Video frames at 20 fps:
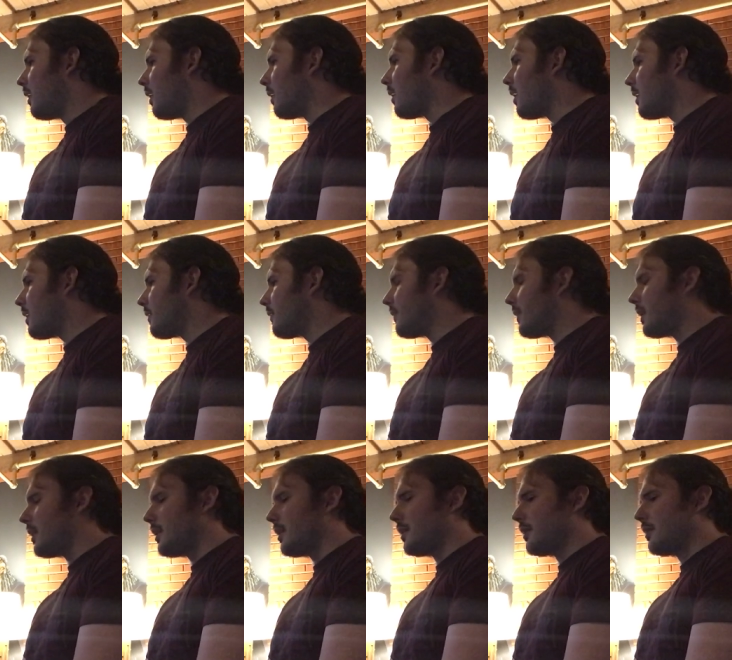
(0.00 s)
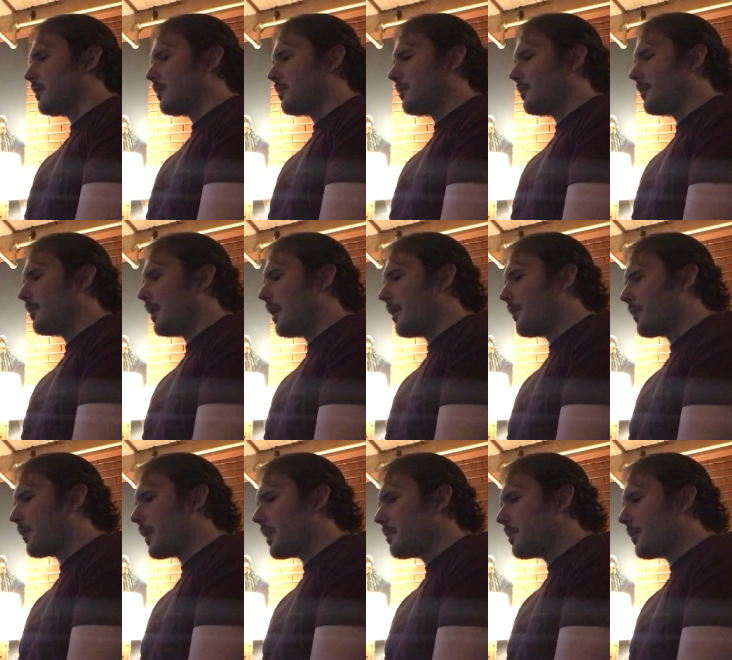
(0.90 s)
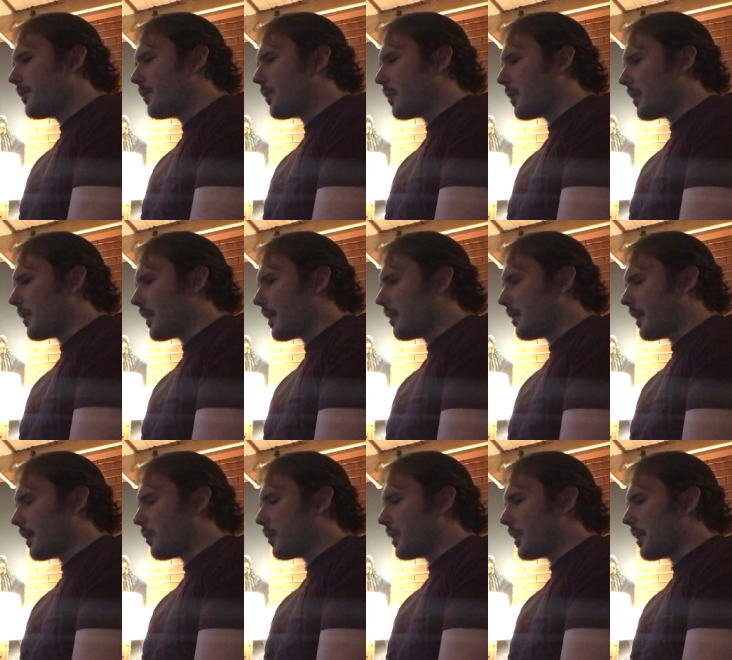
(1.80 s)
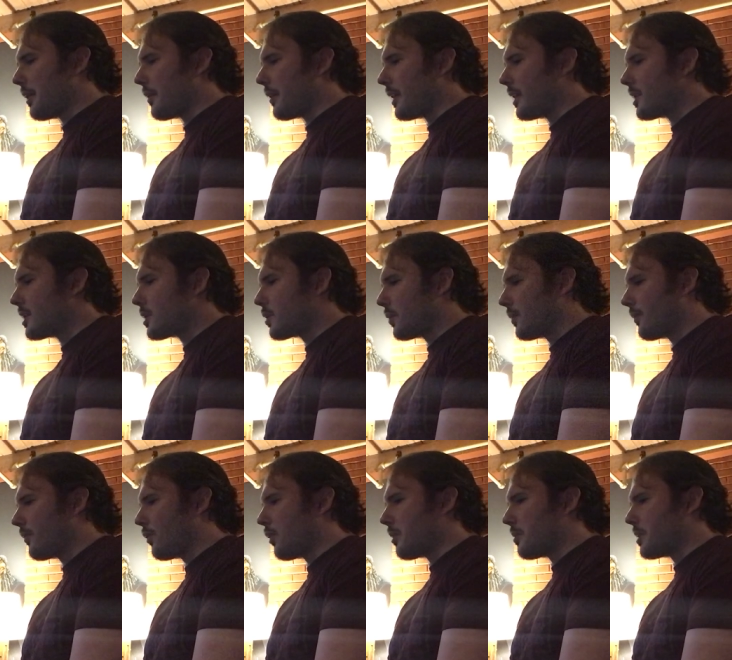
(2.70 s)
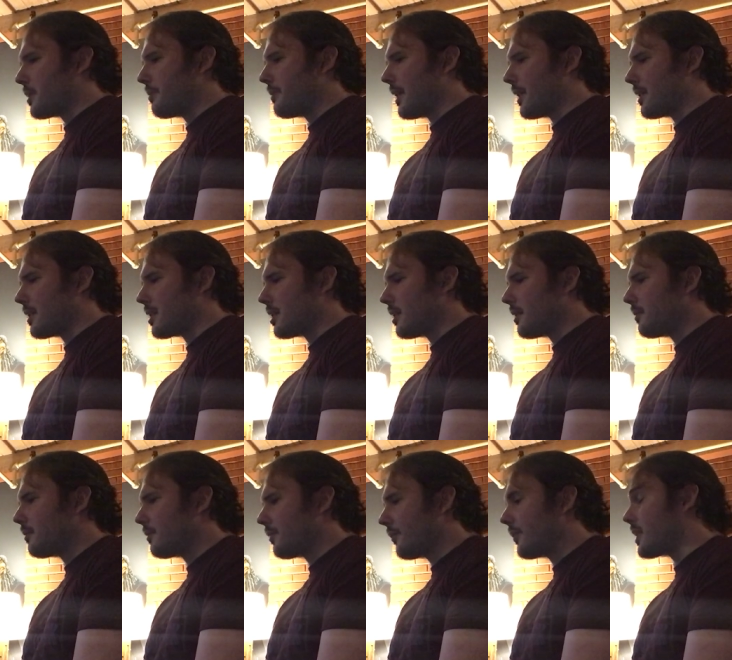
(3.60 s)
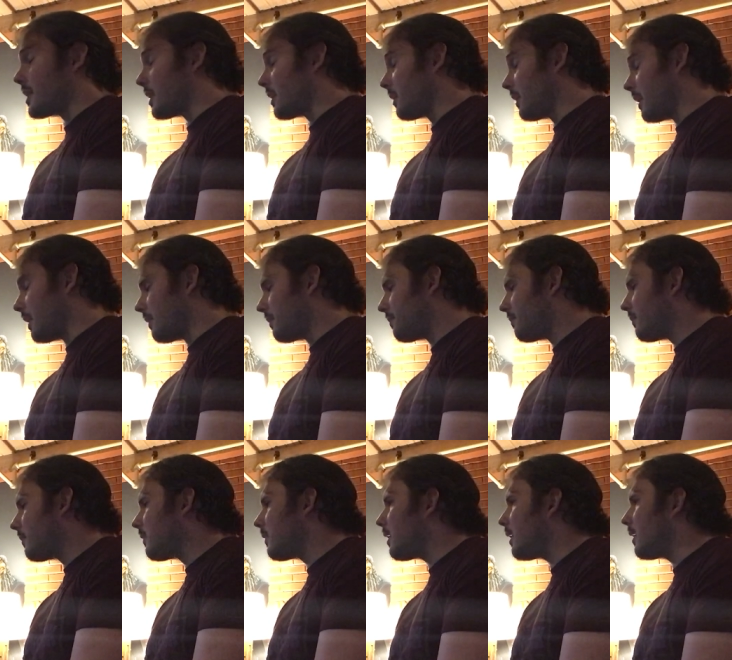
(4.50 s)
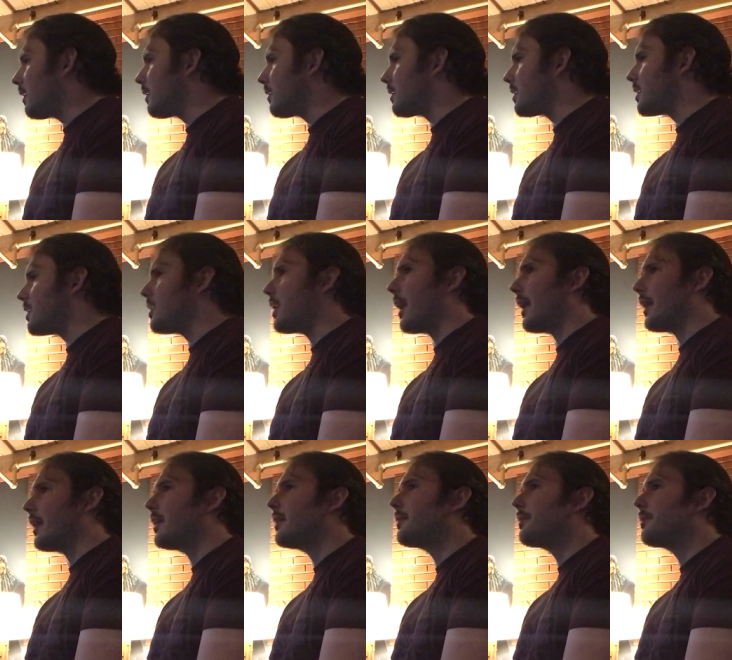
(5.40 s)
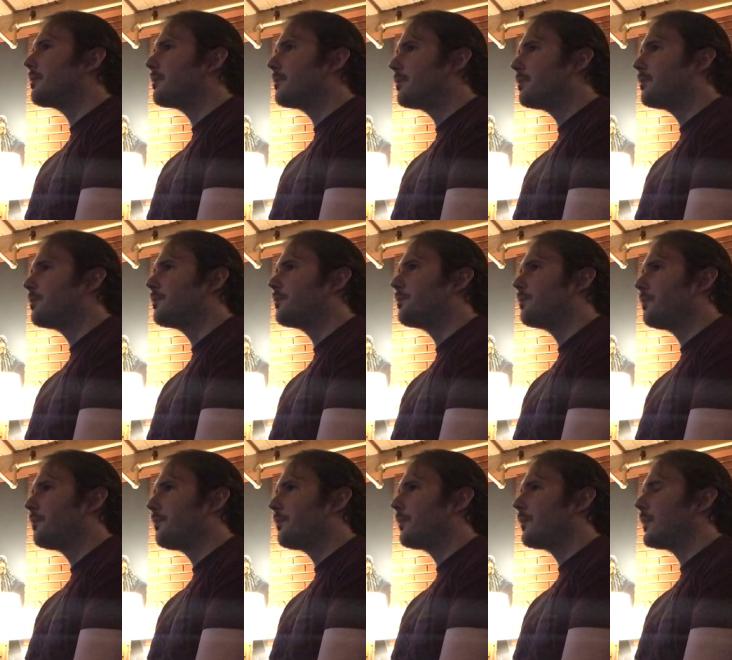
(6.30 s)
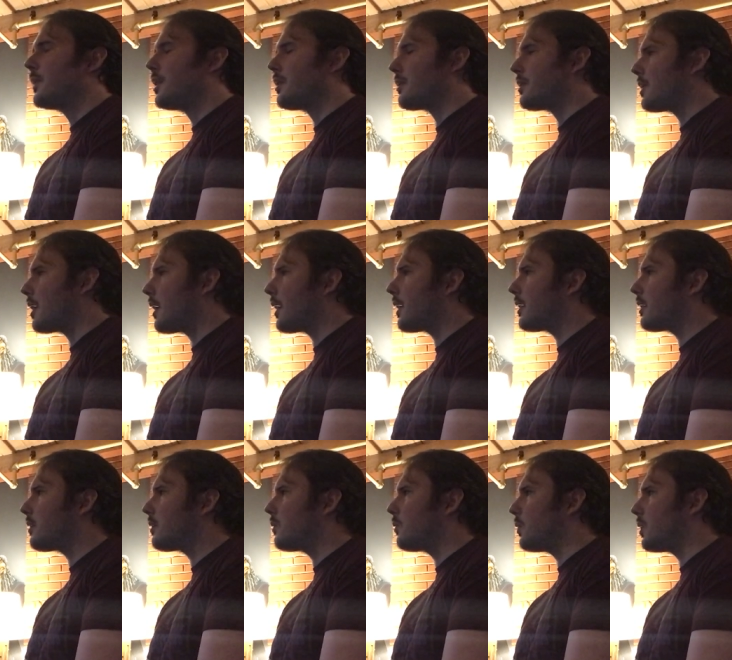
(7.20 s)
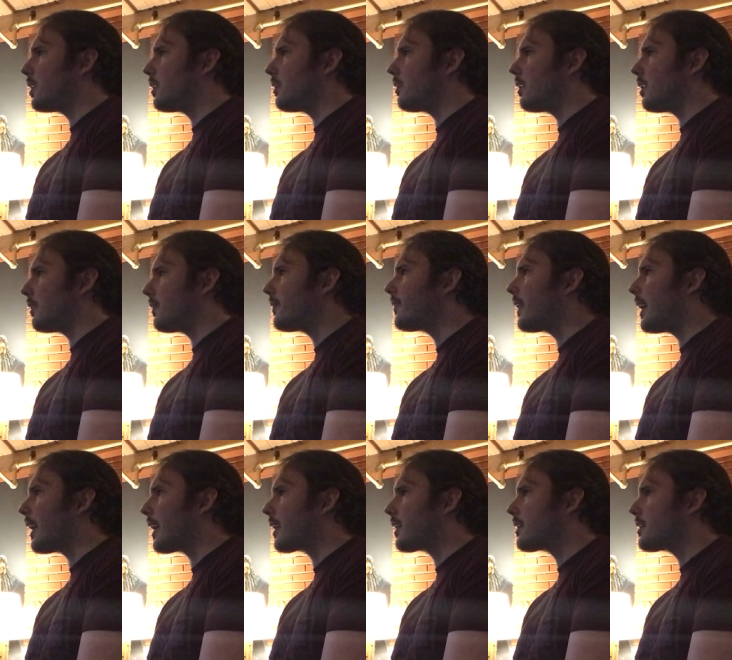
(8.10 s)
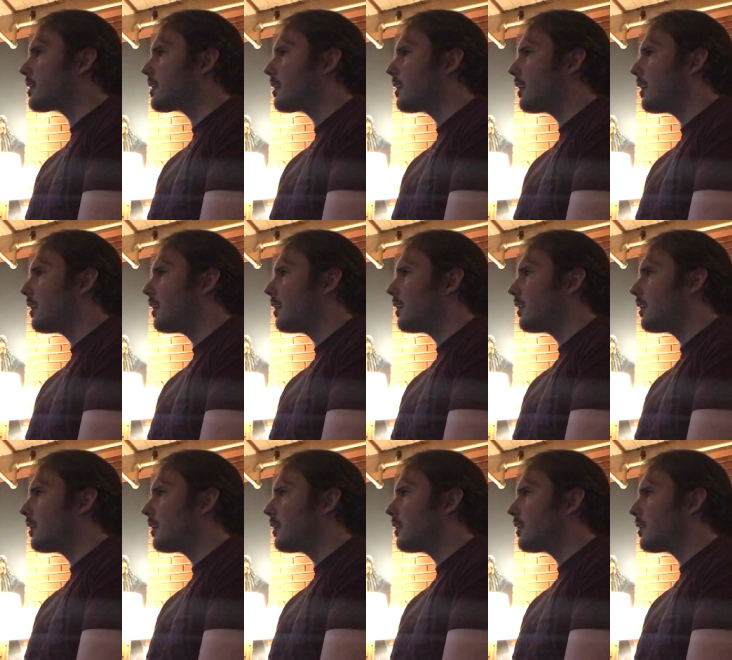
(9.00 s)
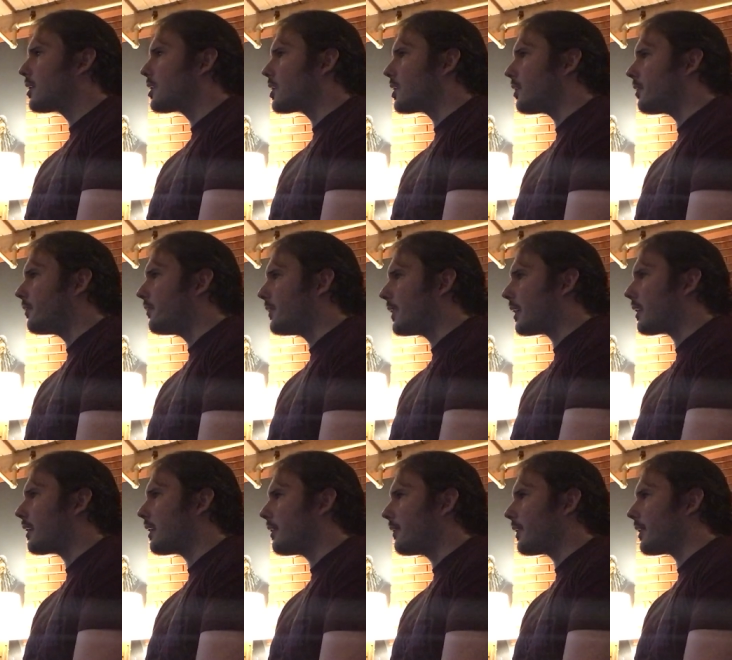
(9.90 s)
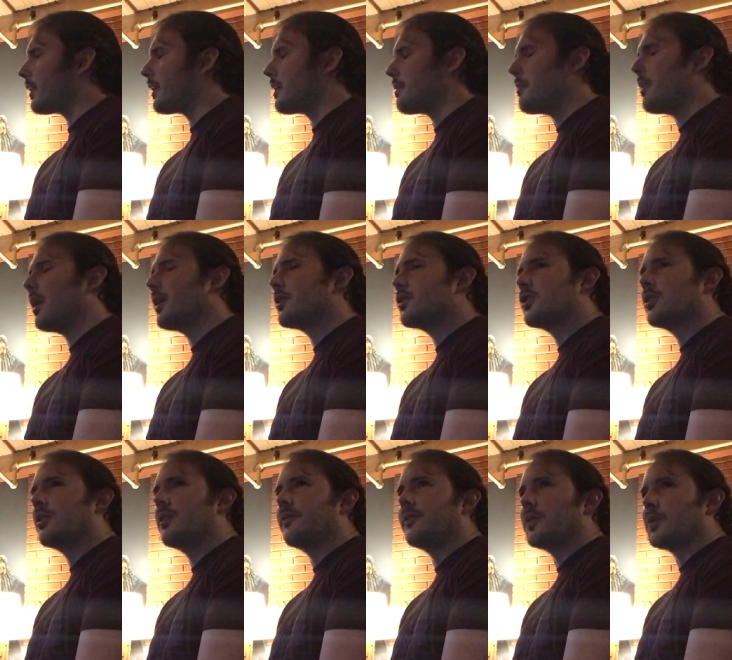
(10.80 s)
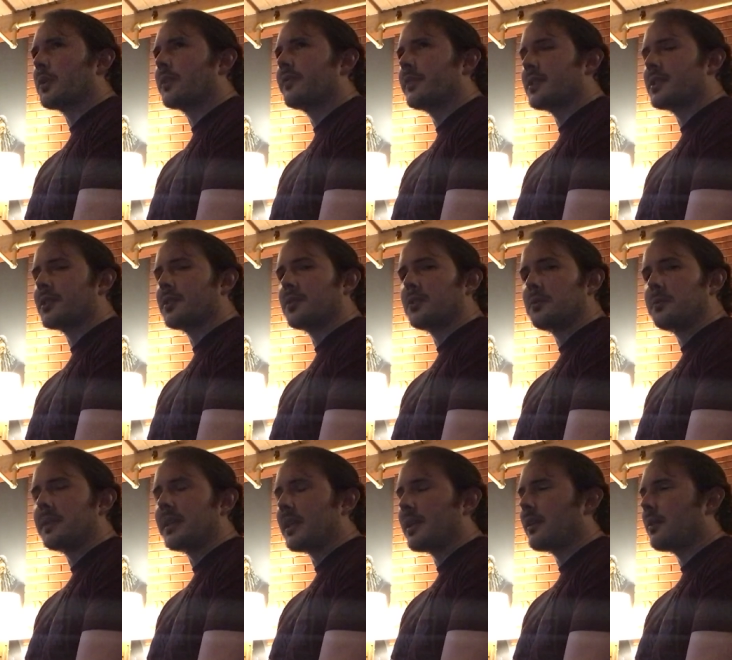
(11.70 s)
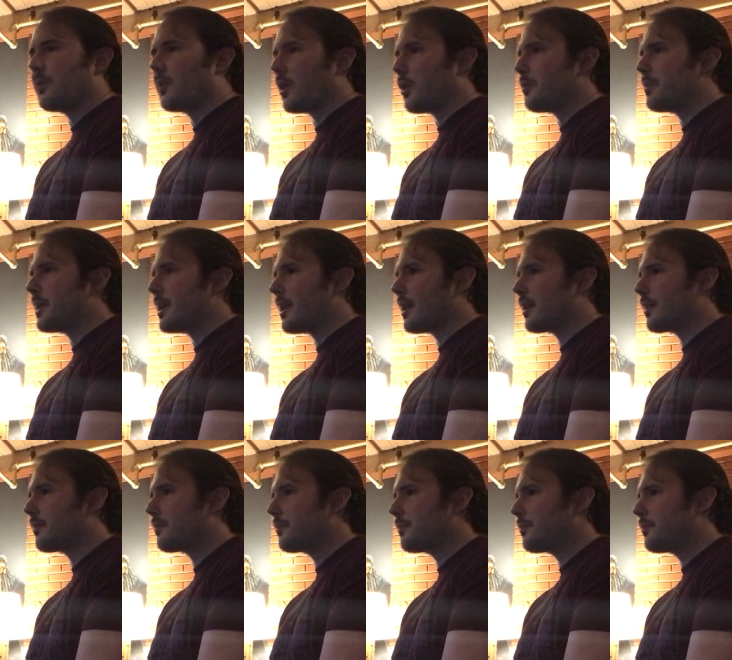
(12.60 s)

A lot of, uh, I've read before that like one of the greatest forms of medicine physically is diet. Your diet will affect so very, very much of your physical be- well being.